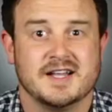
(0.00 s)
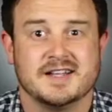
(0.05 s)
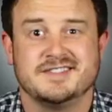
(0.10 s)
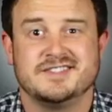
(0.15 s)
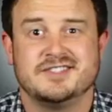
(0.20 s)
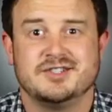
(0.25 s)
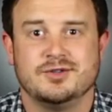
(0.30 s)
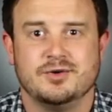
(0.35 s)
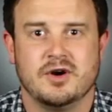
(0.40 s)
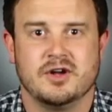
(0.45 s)

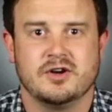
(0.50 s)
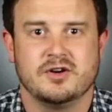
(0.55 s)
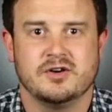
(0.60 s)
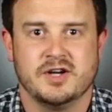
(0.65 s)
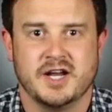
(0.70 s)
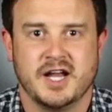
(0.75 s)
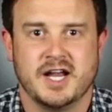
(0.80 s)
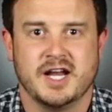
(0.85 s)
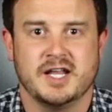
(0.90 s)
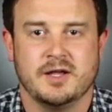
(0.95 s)
That's
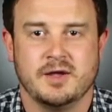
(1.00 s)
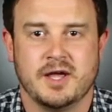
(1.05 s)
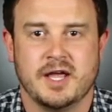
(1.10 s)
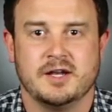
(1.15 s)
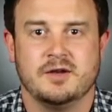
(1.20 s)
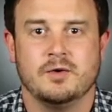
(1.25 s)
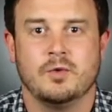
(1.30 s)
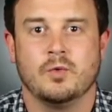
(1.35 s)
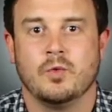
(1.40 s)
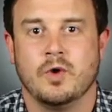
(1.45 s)

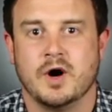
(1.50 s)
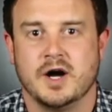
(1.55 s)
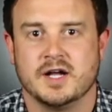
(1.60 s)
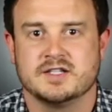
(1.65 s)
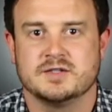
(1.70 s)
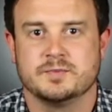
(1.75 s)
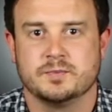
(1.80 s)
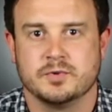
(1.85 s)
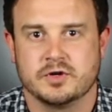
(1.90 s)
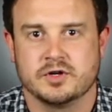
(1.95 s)
288
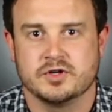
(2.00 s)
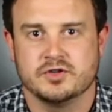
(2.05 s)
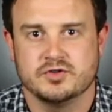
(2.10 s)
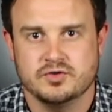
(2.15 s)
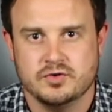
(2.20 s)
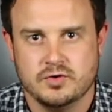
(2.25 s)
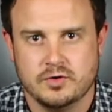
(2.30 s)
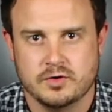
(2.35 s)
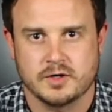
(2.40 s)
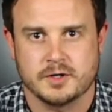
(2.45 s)
watts per
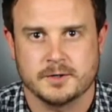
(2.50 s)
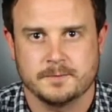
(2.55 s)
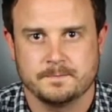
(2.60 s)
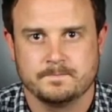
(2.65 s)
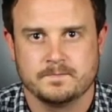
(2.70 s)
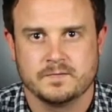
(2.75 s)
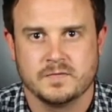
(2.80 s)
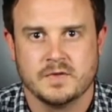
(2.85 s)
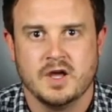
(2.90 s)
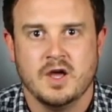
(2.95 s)
controller.
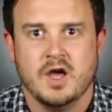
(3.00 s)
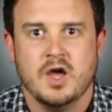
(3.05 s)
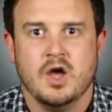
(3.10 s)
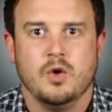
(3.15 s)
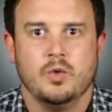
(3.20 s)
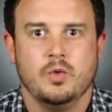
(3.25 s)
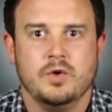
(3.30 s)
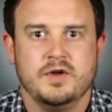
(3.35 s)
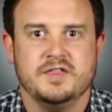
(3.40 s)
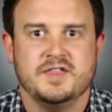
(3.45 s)

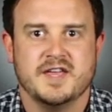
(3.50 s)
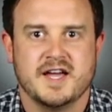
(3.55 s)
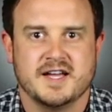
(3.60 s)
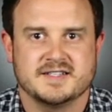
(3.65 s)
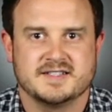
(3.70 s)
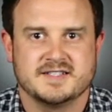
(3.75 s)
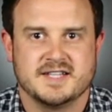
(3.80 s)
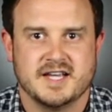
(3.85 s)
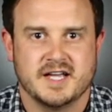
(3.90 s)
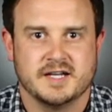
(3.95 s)
With that
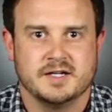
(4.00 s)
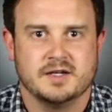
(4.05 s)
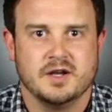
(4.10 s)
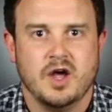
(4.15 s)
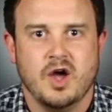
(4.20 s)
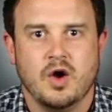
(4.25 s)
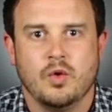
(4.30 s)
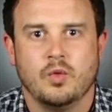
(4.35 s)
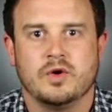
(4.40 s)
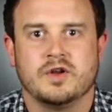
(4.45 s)
said,
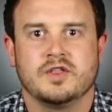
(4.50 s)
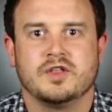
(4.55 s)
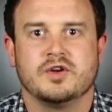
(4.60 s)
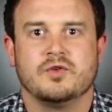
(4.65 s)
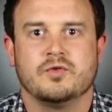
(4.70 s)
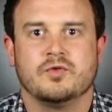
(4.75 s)
one of the